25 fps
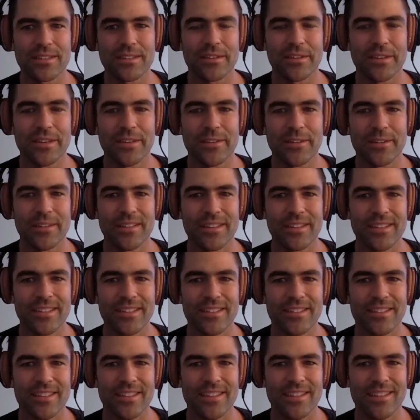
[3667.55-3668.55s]
So anyone
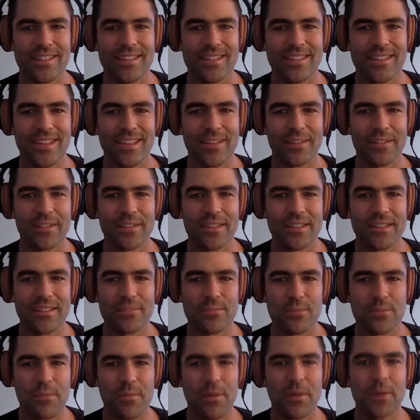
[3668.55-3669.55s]

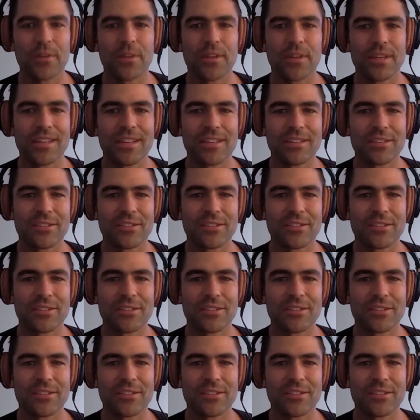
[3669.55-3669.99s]
that's remotely